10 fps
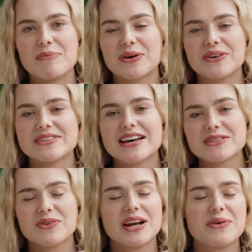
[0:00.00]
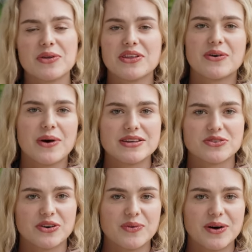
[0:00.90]
because that's really what the
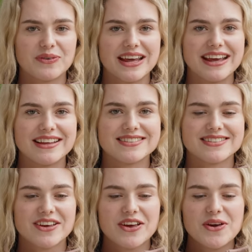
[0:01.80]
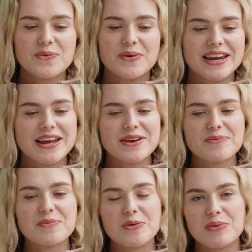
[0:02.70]
equestrian world needs. We
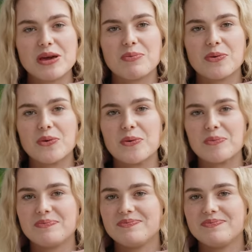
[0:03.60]
need more people